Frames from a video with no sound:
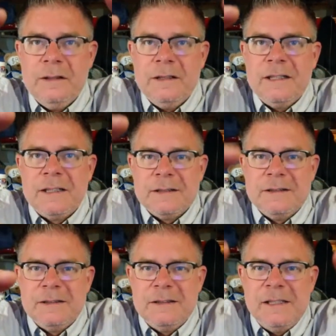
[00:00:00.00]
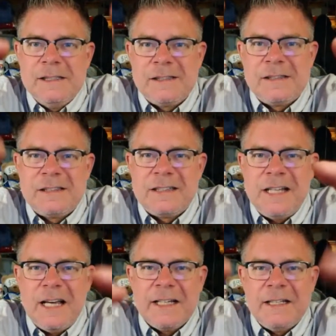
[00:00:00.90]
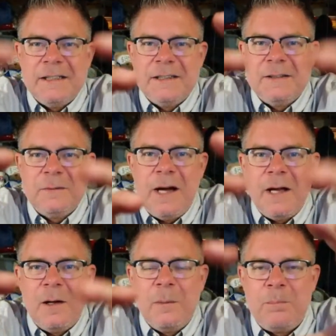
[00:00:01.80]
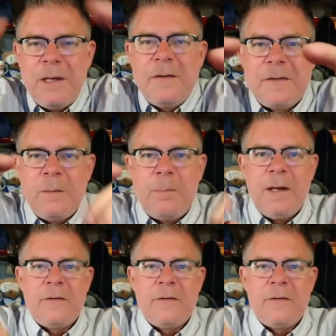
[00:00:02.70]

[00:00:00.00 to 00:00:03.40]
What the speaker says: and stick it right on BCP's